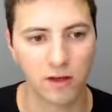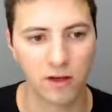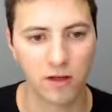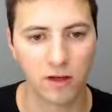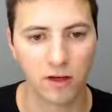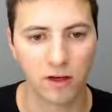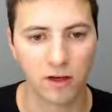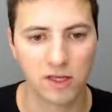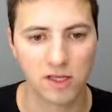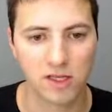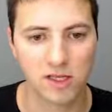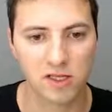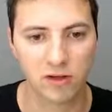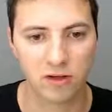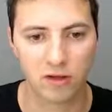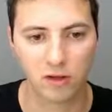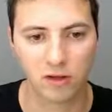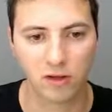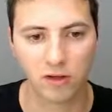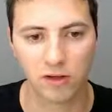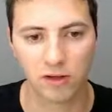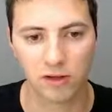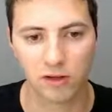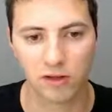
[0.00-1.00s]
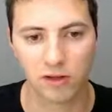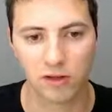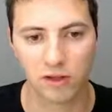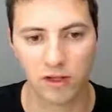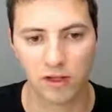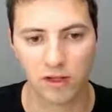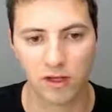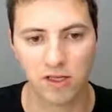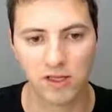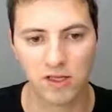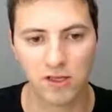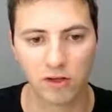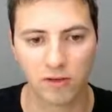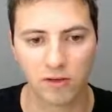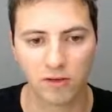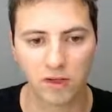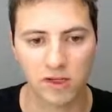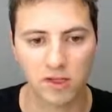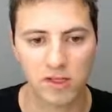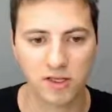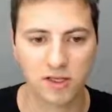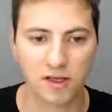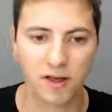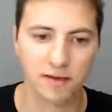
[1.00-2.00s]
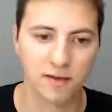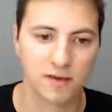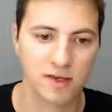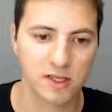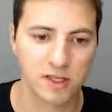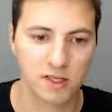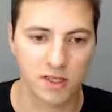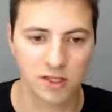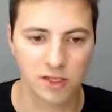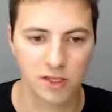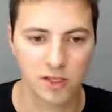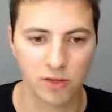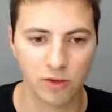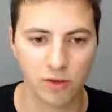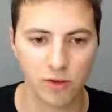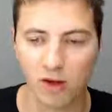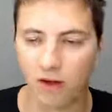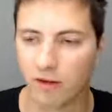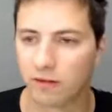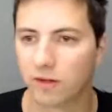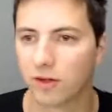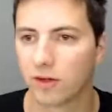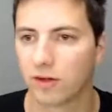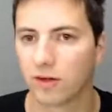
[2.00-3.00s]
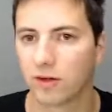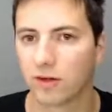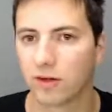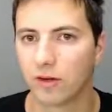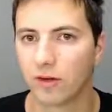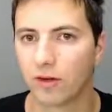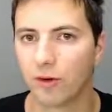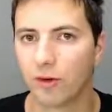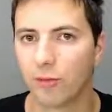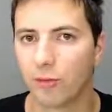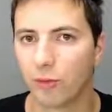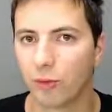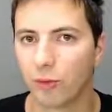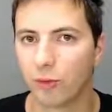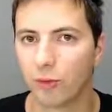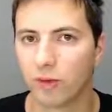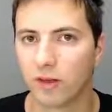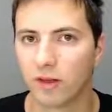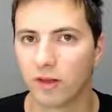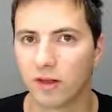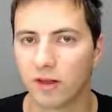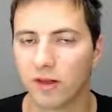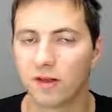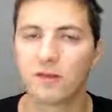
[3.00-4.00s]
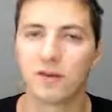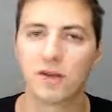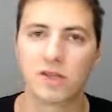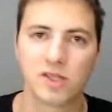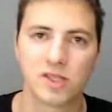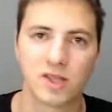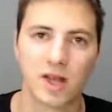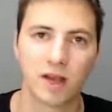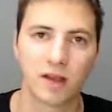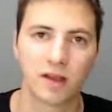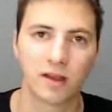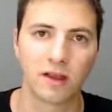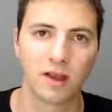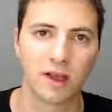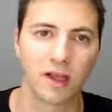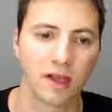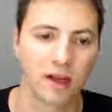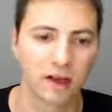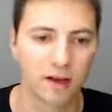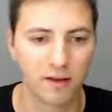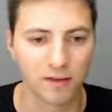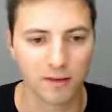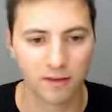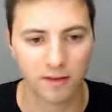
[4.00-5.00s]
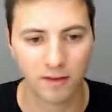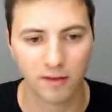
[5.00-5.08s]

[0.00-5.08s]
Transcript: list of these services. So after the reboot, it will start again.